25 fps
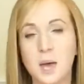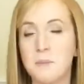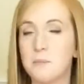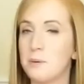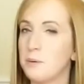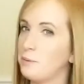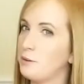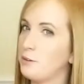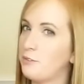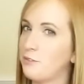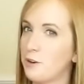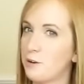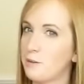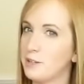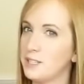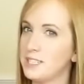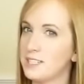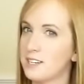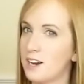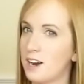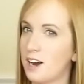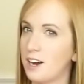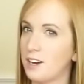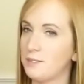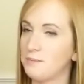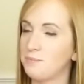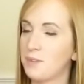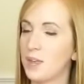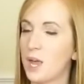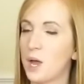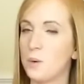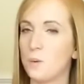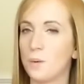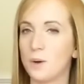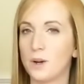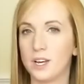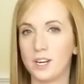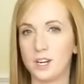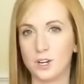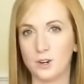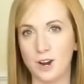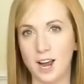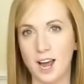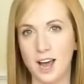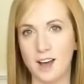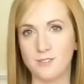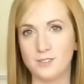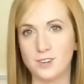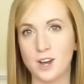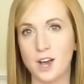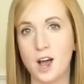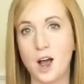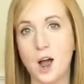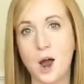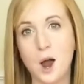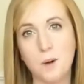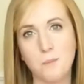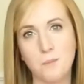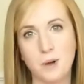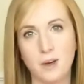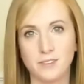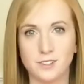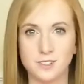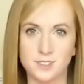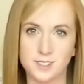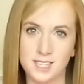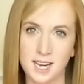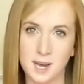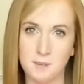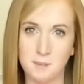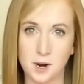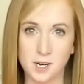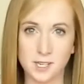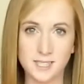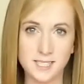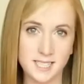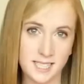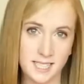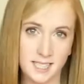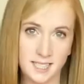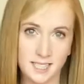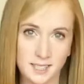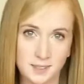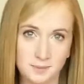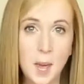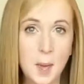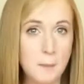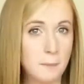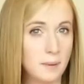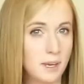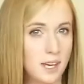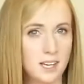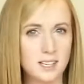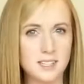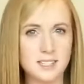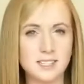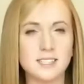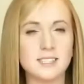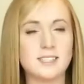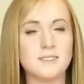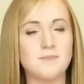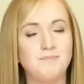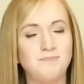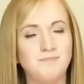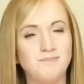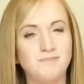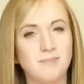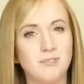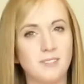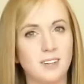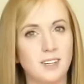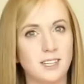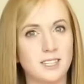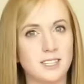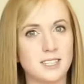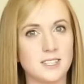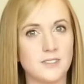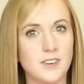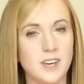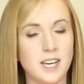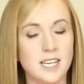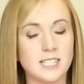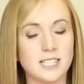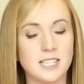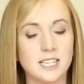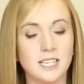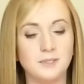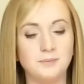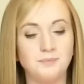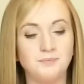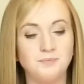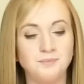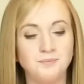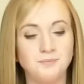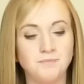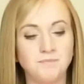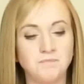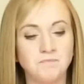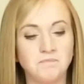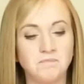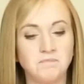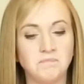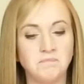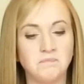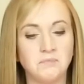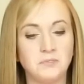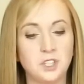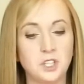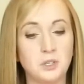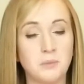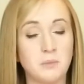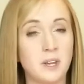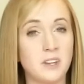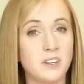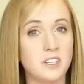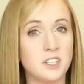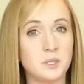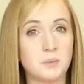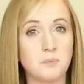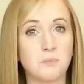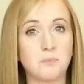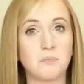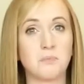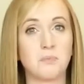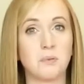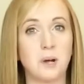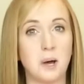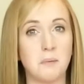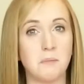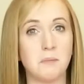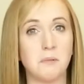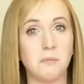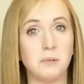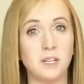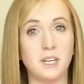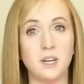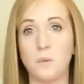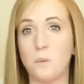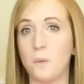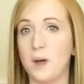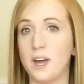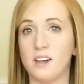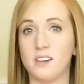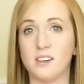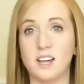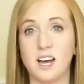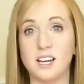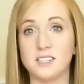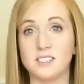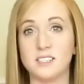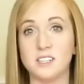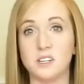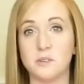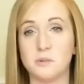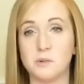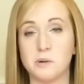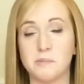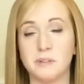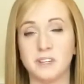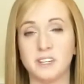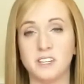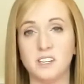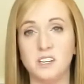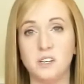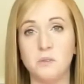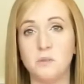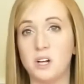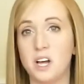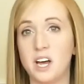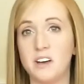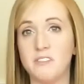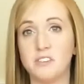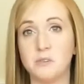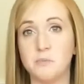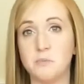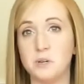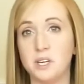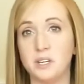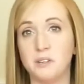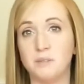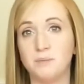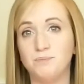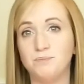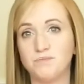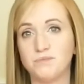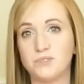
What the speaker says: But before we start, we're gonna craft our Mother's Day martini. Because, let's face it, your mother's probably a way classier woman than you will ever be.